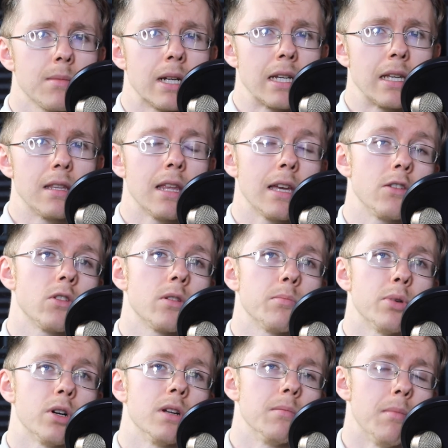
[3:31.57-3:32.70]
money that you can
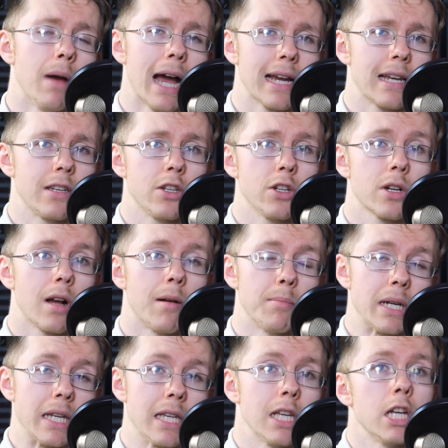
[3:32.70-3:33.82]
put back into your
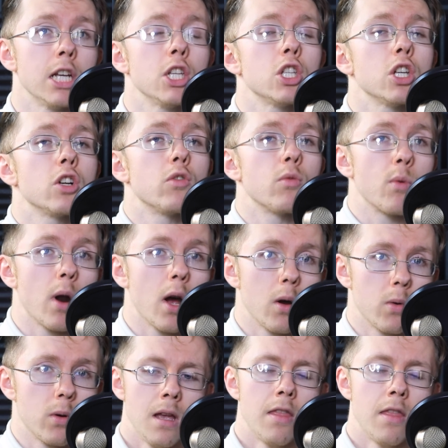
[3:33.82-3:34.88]
company to grow.